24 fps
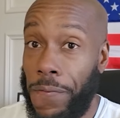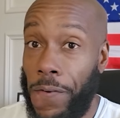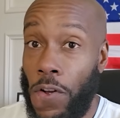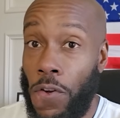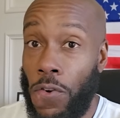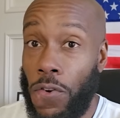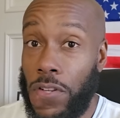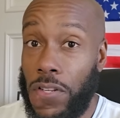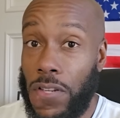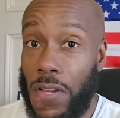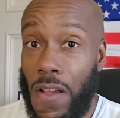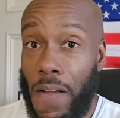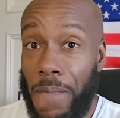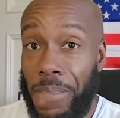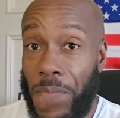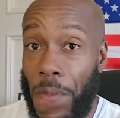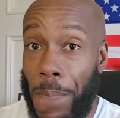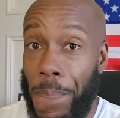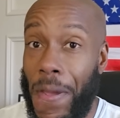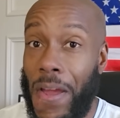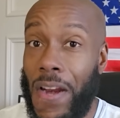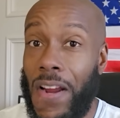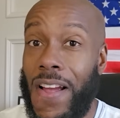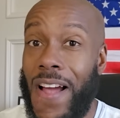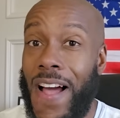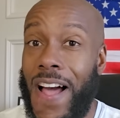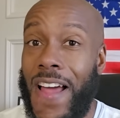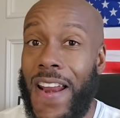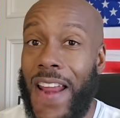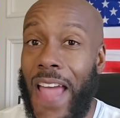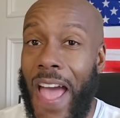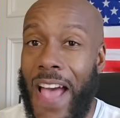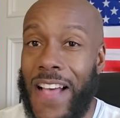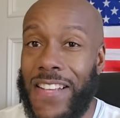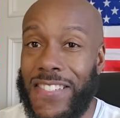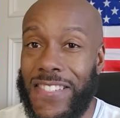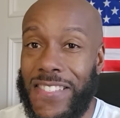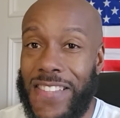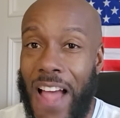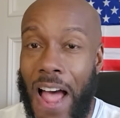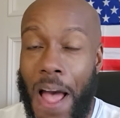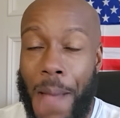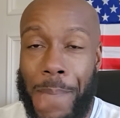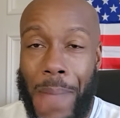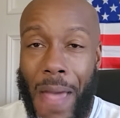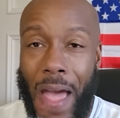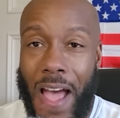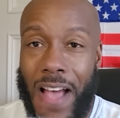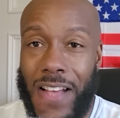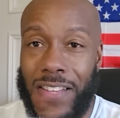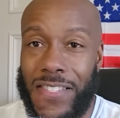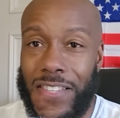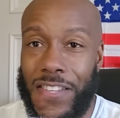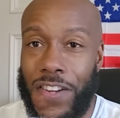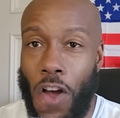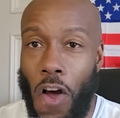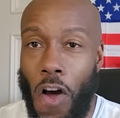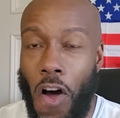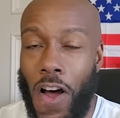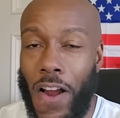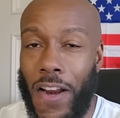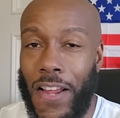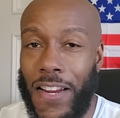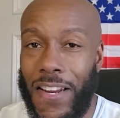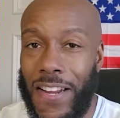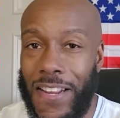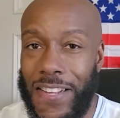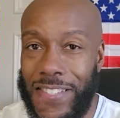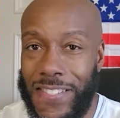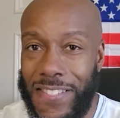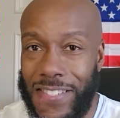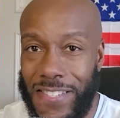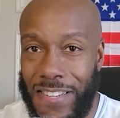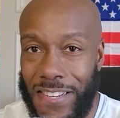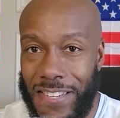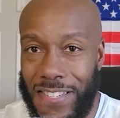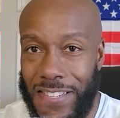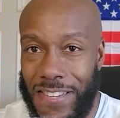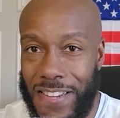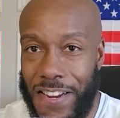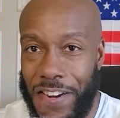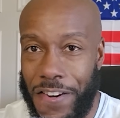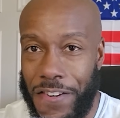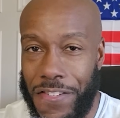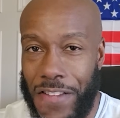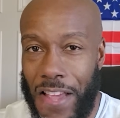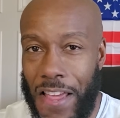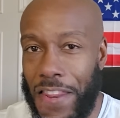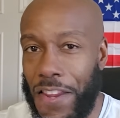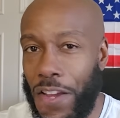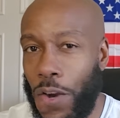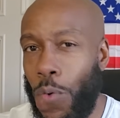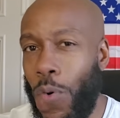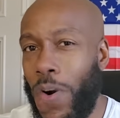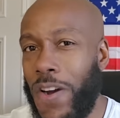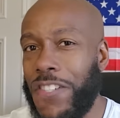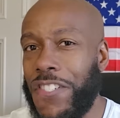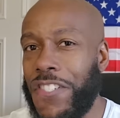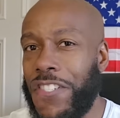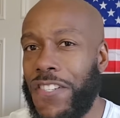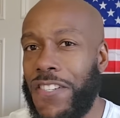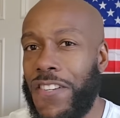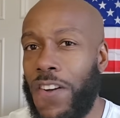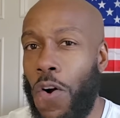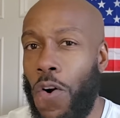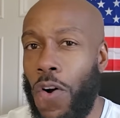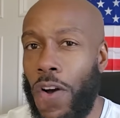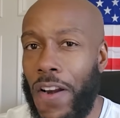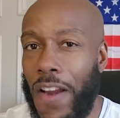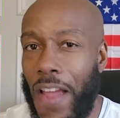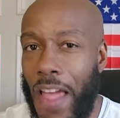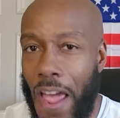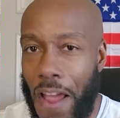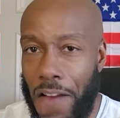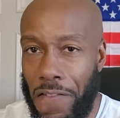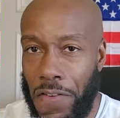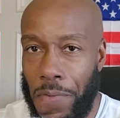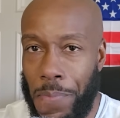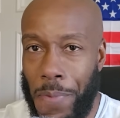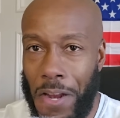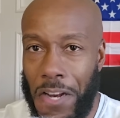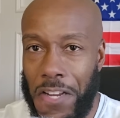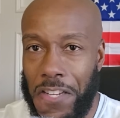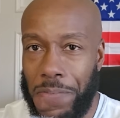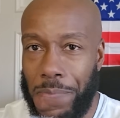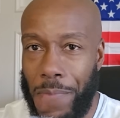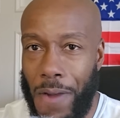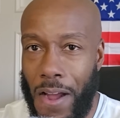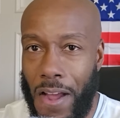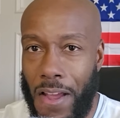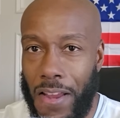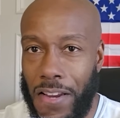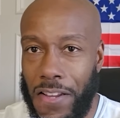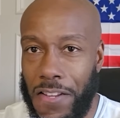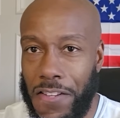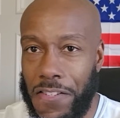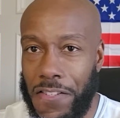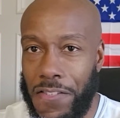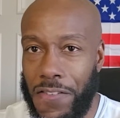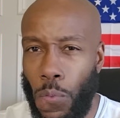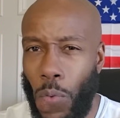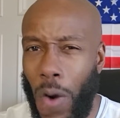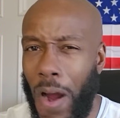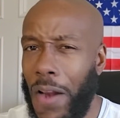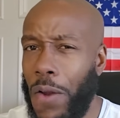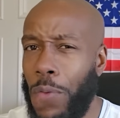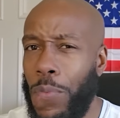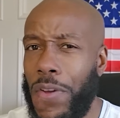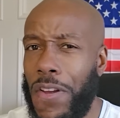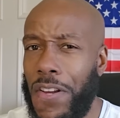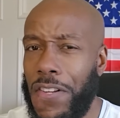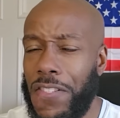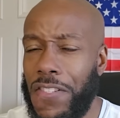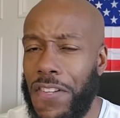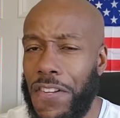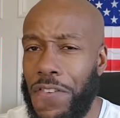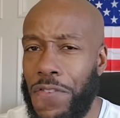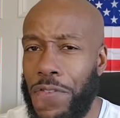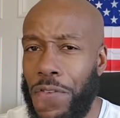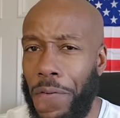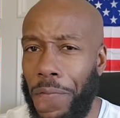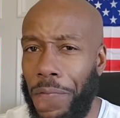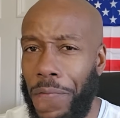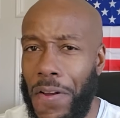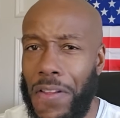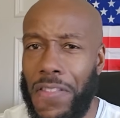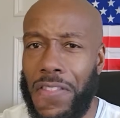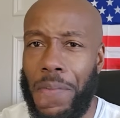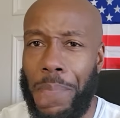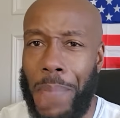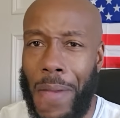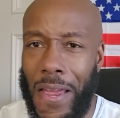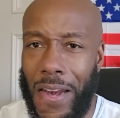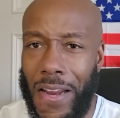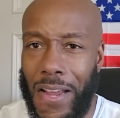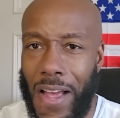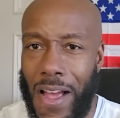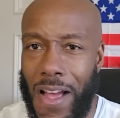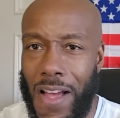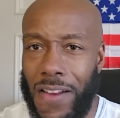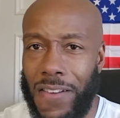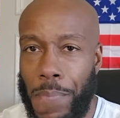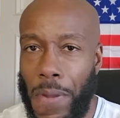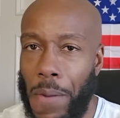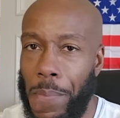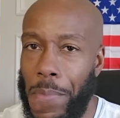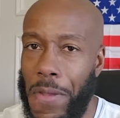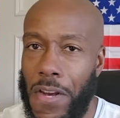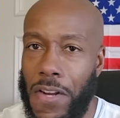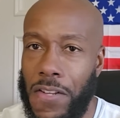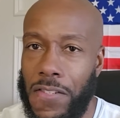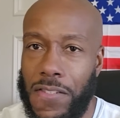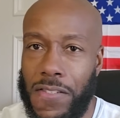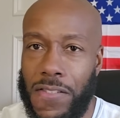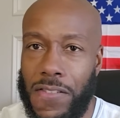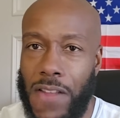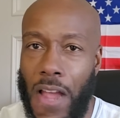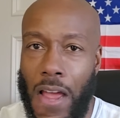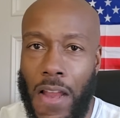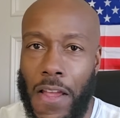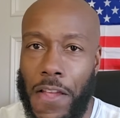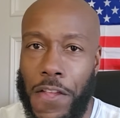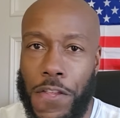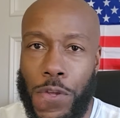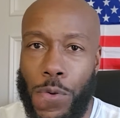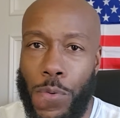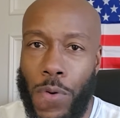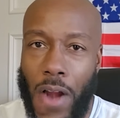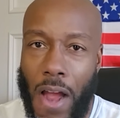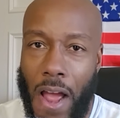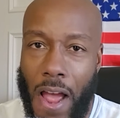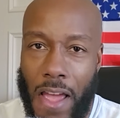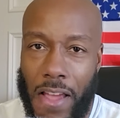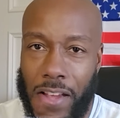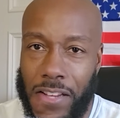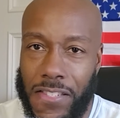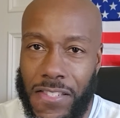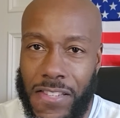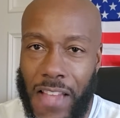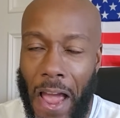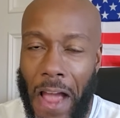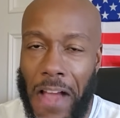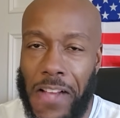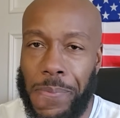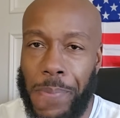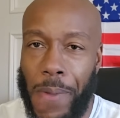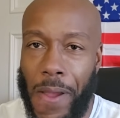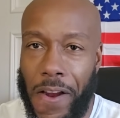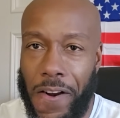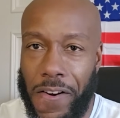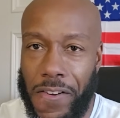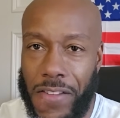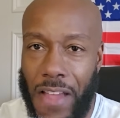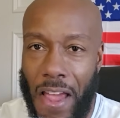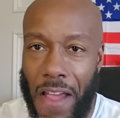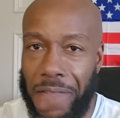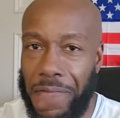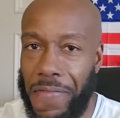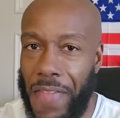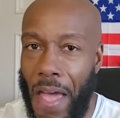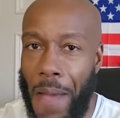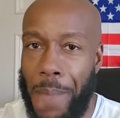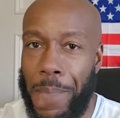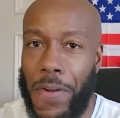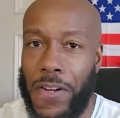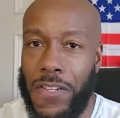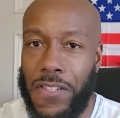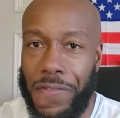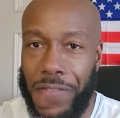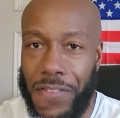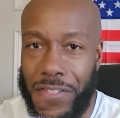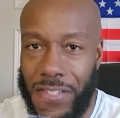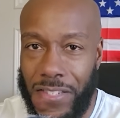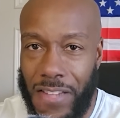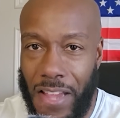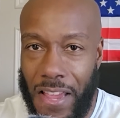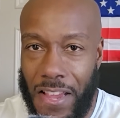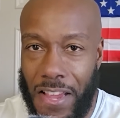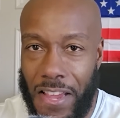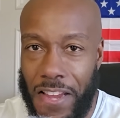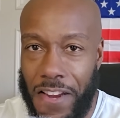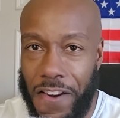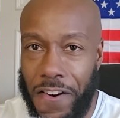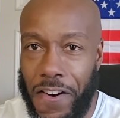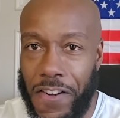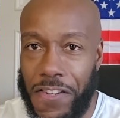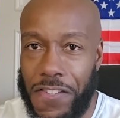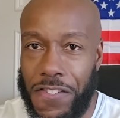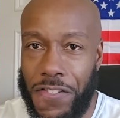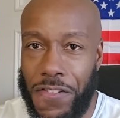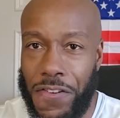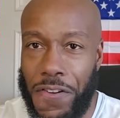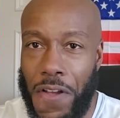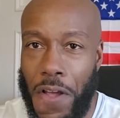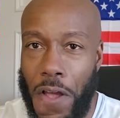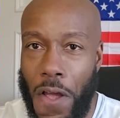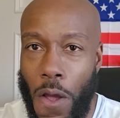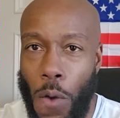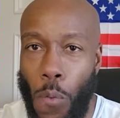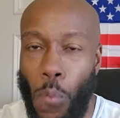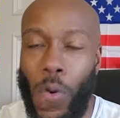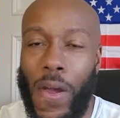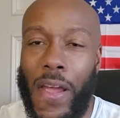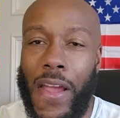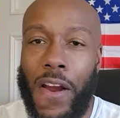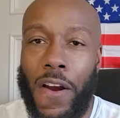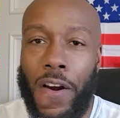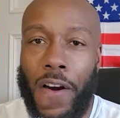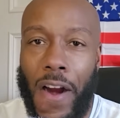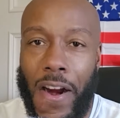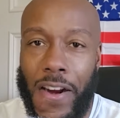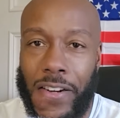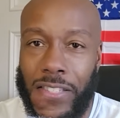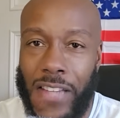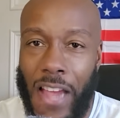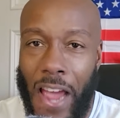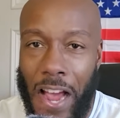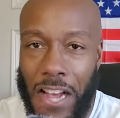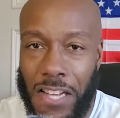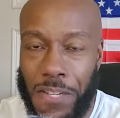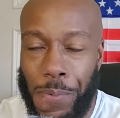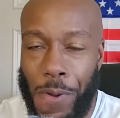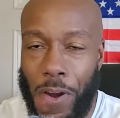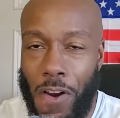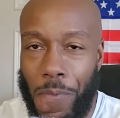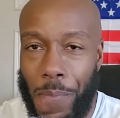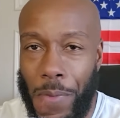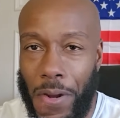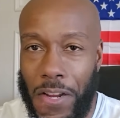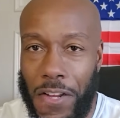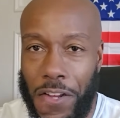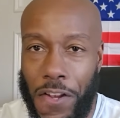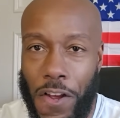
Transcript: folks. The Pentagon has not passed an audit in six years. And the question on everybody's mind is why do we continue to fund the Pentagon? But I mean, it's not like you and I, as taxpayers, have that much of a say here as to where our taxpayer money